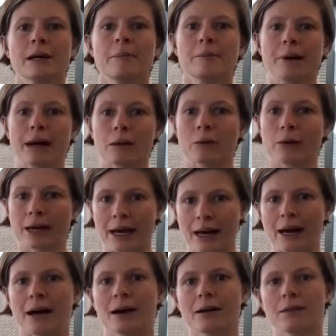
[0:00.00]
But we
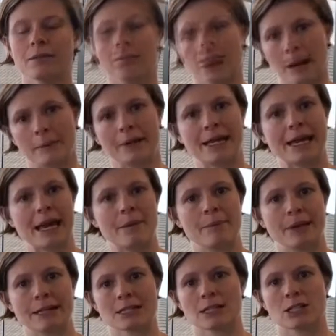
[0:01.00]
are primary care
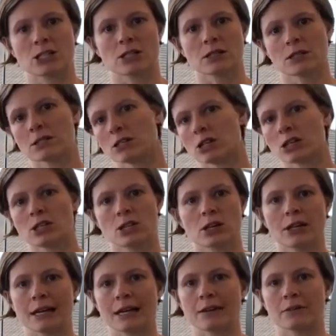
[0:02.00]
practitioners, so you
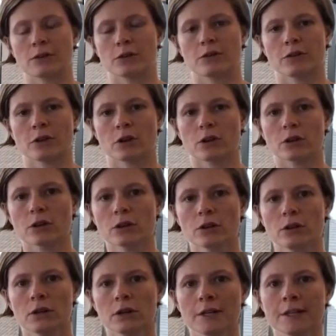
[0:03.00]
don't need a
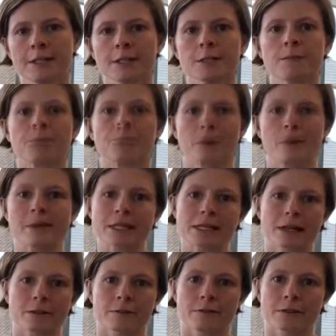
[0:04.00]
referral. Women's
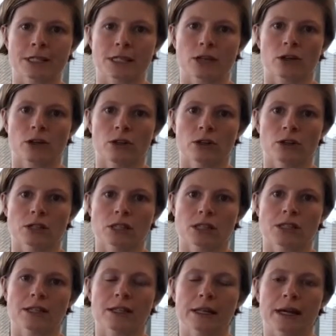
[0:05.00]
health
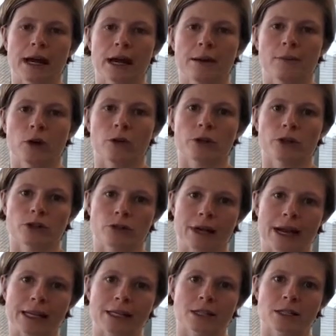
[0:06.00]
physios who are
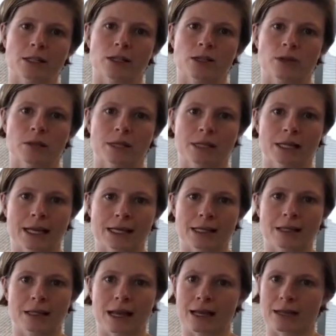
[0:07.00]
trained to
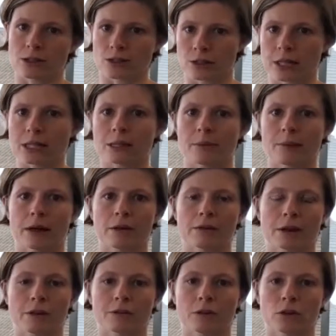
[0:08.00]
assess and treat the
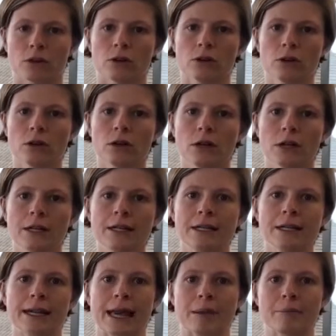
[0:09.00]
pelvic floor
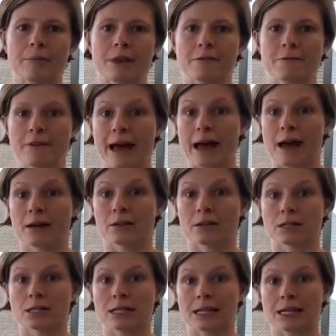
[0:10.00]
can be
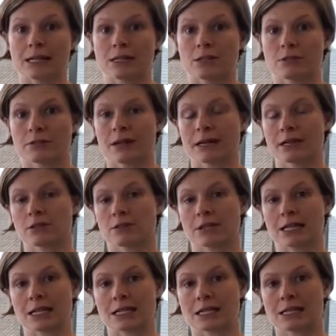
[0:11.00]
found in
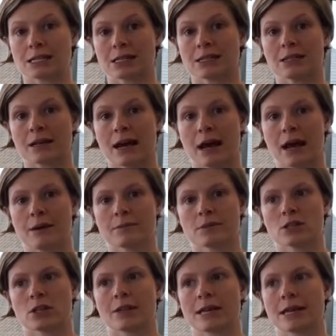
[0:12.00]
directories.
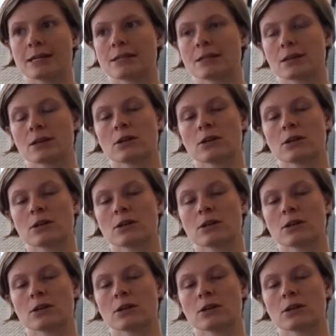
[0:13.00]
So there's the